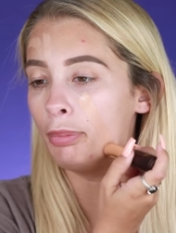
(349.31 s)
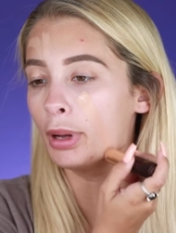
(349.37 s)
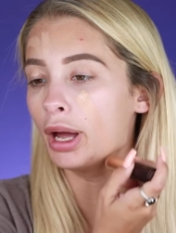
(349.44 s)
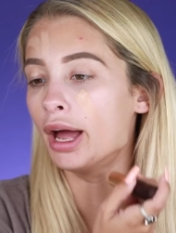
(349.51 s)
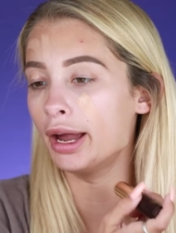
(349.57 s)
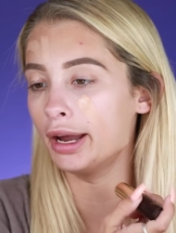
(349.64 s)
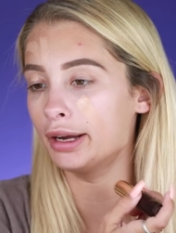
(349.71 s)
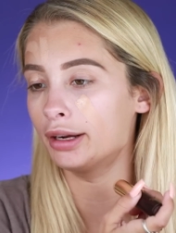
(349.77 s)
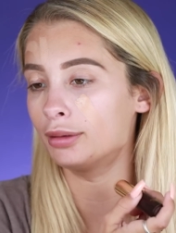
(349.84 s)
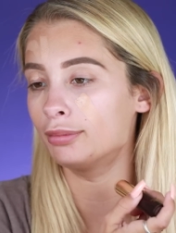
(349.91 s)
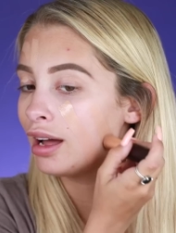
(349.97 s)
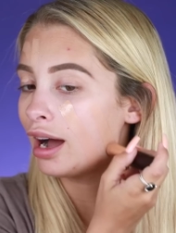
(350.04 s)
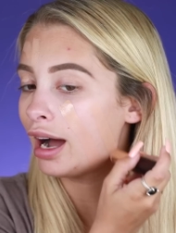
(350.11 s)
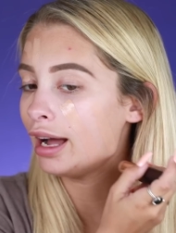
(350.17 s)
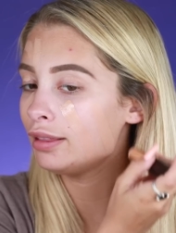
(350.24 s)

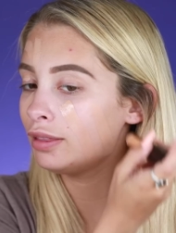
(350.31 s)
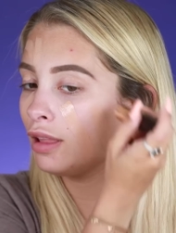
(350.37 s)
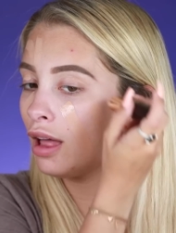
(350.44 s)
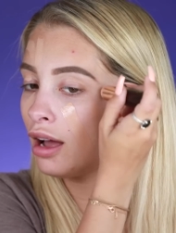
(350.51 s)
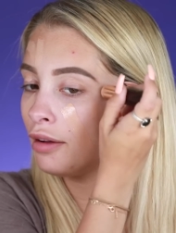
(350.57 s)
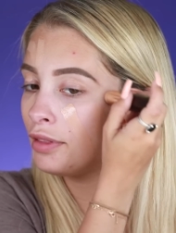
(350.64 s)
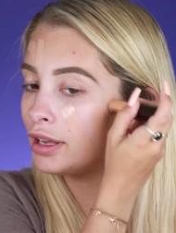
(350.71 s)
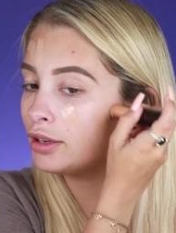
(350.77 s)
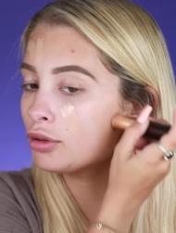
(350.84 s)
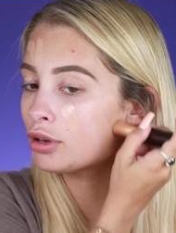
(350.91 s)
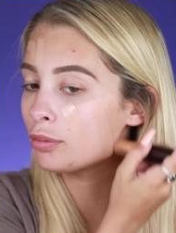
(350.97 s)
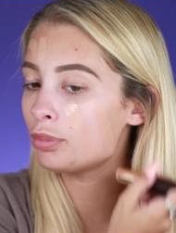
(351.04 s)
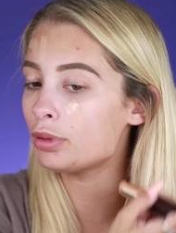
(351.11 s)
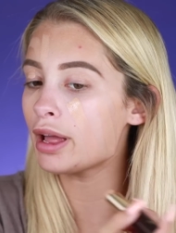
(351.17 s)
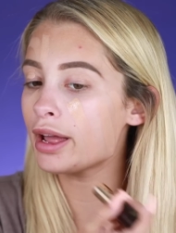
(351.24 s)
Bam! I love that you
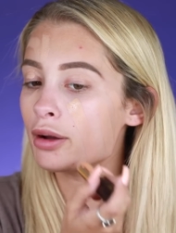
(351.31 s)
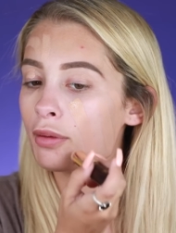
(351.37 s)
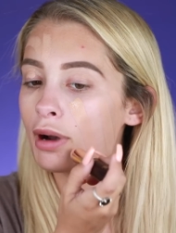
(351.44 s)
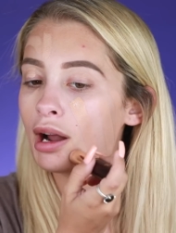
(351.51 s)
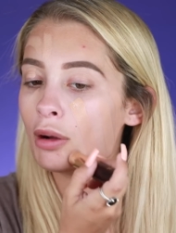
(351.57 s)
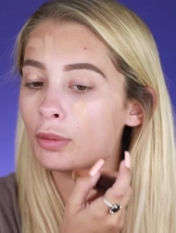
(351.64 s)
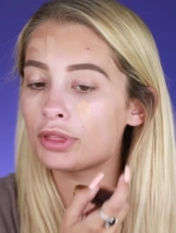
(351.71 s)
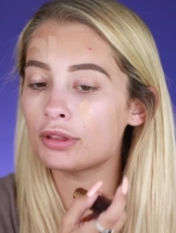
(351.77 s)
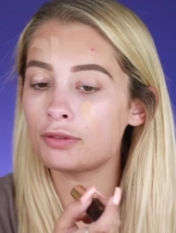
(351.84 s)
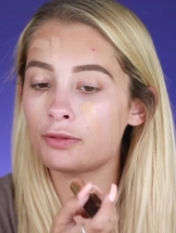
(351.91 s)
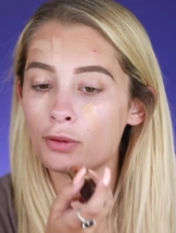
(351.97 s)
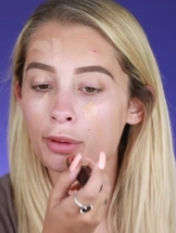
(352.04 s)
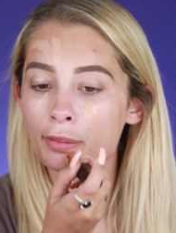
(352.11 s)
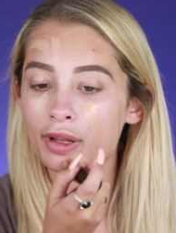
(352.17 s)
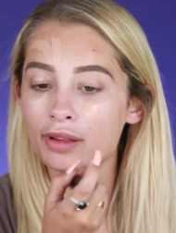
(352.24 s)
can play around with the
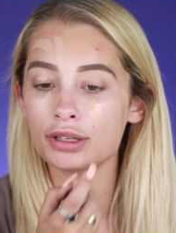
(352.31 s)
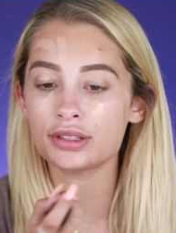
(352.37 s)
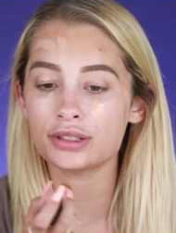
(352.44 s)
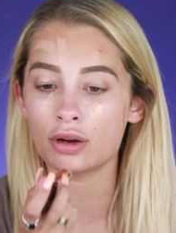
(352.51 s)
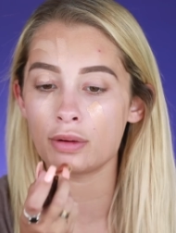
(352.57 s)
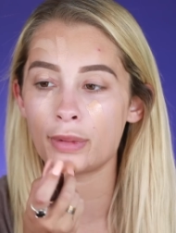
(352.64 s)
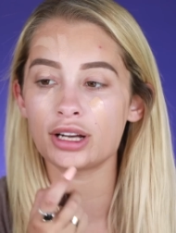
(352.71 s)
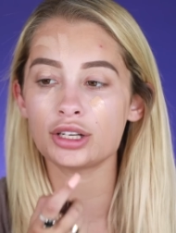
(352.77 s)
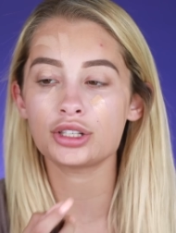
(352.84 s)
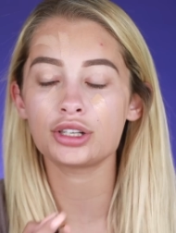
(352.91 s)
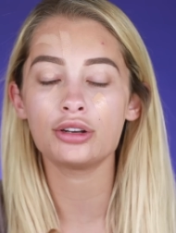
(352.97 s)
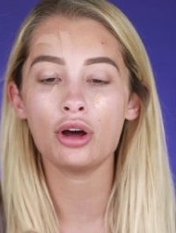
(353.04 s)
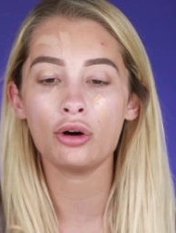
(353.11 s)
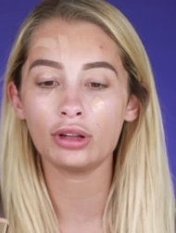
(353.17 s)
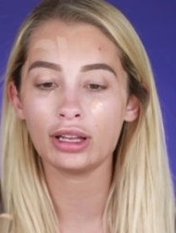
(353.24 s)
formula so much,
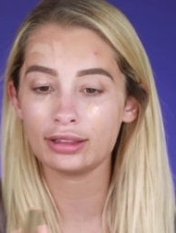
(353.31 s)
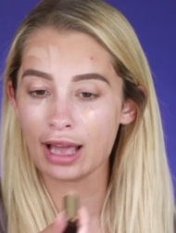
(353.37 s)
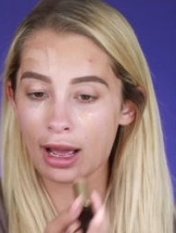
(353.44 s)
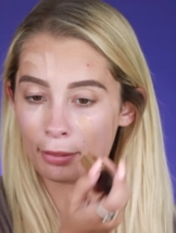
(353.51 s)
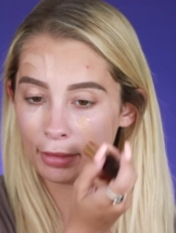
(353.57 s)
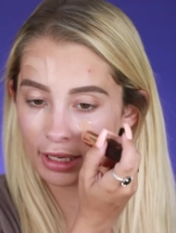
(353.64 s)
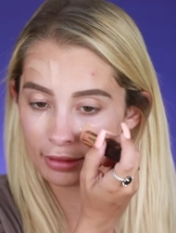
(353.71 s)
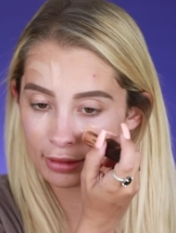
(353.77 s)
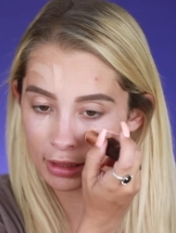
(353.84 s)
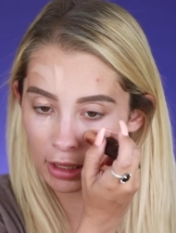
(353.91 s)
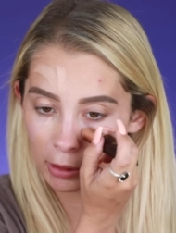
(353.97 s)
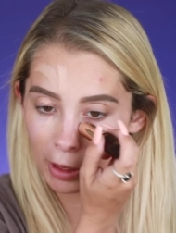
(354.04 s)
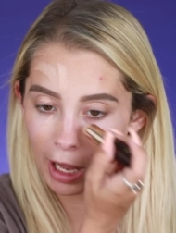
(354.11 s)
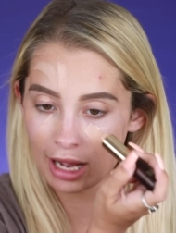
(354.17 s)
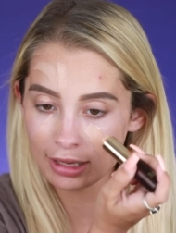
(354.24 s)
you know, like that means
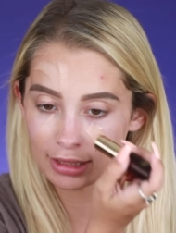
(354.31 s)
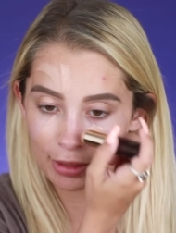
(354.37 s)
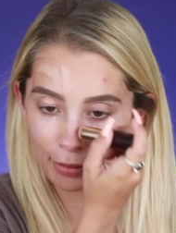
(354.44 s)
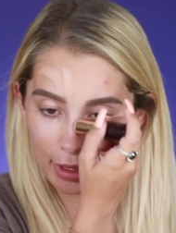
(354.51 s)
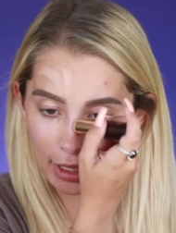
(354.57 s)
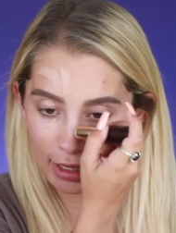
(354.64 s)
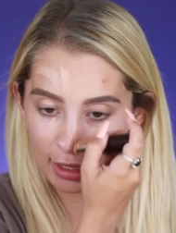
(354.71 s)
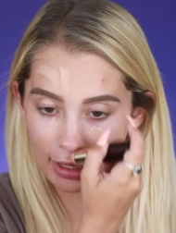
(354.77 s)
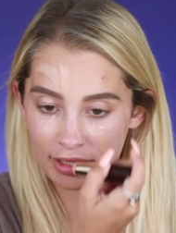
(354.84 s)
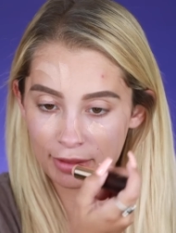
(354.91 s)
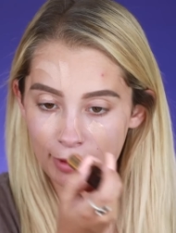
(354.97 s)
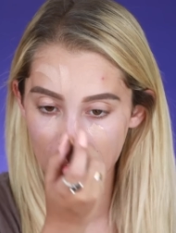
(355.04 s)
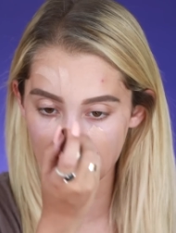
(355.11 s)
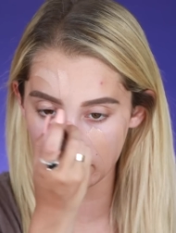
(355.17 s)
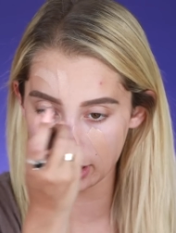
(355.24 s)
a lot to me,
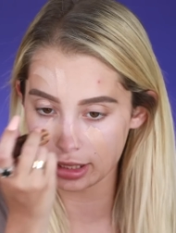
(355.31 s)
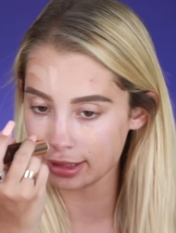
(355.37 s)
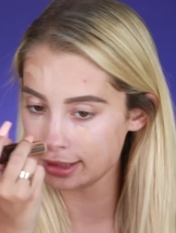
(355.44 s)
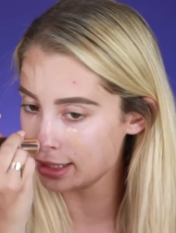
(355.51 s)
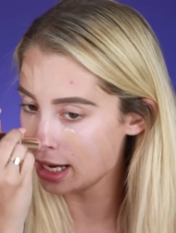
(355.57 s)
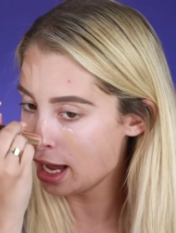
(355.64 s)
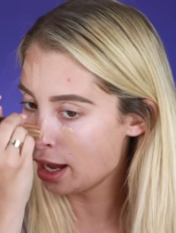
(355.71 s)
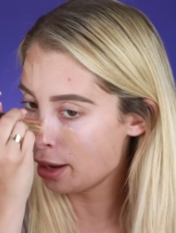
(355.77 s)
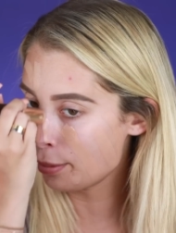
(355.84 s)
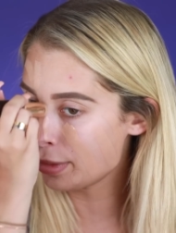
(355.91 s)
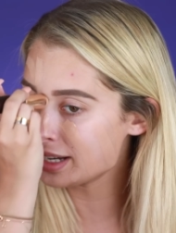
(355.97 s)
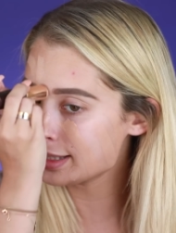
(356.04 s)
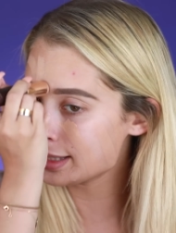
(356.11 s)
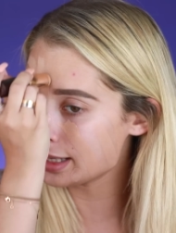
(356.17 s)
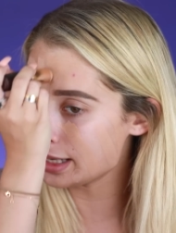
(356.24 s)
especially because
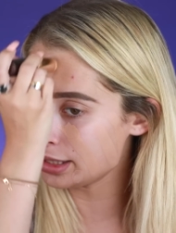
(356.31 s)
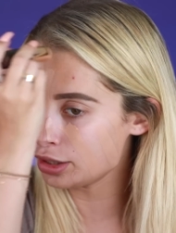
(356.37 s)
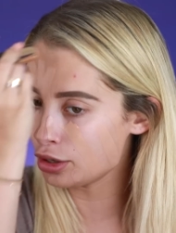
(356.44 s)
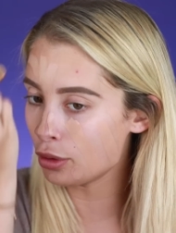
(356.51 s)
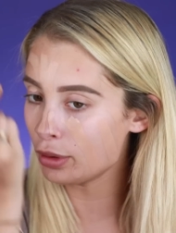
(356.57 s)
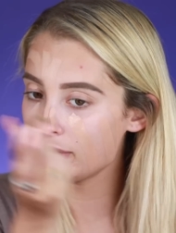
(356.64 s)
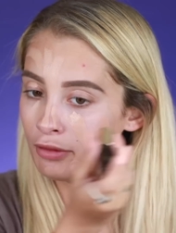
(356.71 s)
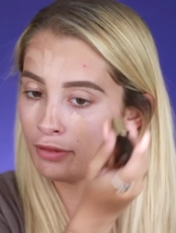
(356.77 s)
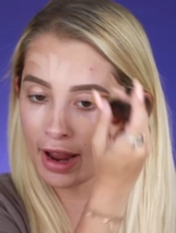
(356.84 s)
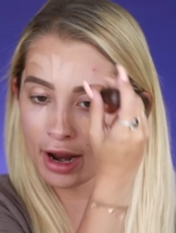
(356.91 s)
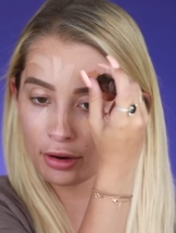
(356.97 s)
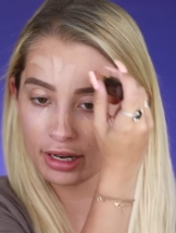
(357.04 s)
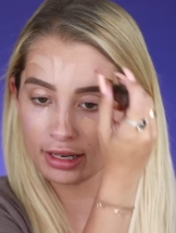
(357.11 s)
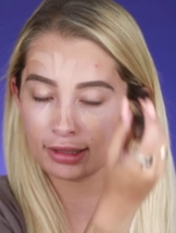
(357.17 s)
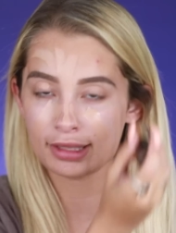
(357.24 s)
my skin, you know, it
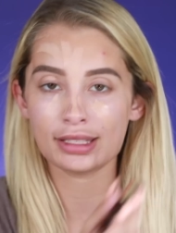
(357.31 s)
varies.